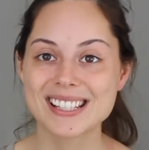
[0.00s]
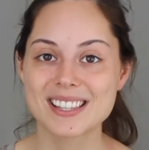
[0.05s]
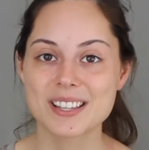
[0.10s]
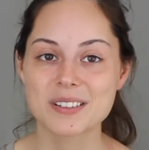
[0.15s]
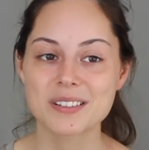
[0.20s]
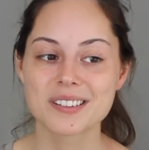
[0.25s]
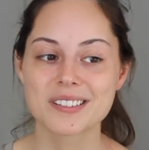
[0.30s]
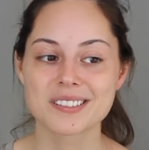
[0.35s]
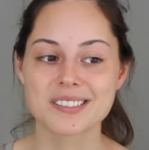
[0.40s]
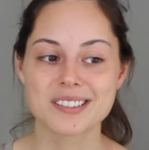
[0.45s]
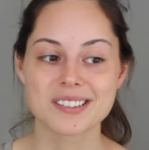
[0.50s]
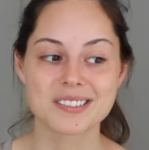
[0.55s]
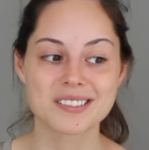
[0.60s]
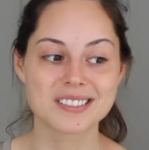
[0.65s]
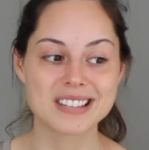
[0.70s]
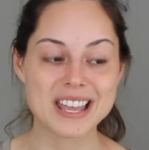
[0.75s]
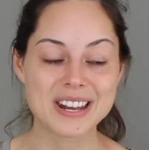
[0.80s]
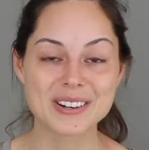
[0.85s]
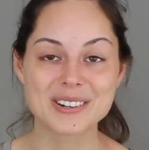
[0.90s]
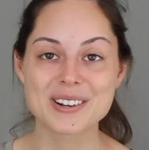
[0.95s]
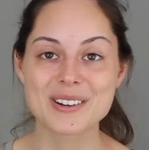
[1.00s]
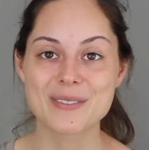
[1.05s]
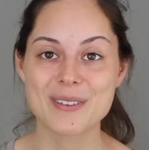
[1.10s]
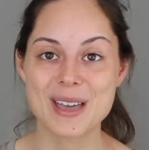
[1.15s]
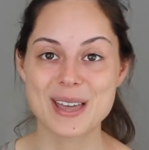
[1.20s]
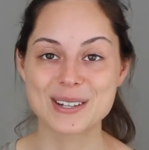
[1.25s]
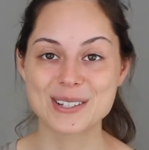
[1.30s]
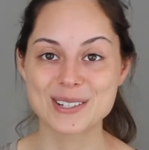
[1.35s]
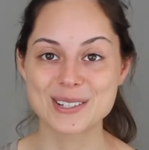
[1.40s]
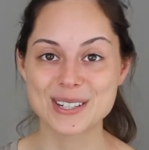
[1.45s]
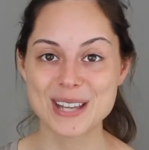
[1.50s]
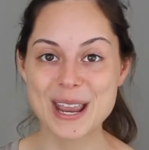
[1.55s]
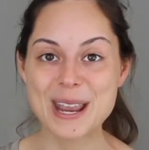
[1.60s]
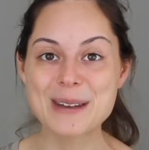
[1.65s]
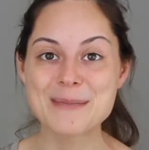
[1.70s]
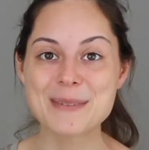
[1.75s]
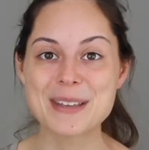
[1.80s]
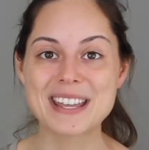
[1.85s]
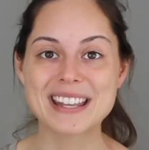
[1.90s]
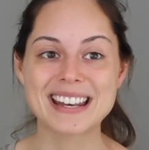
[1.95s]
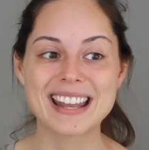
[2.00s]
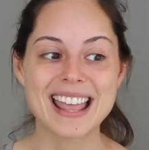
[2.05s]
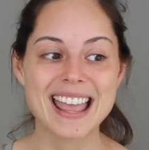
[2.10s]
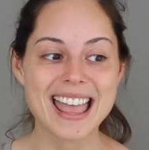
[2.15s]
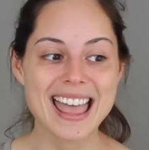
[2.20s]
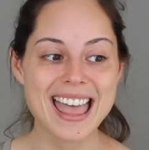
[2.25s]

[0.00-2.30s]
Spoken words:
This is the center of entertainment.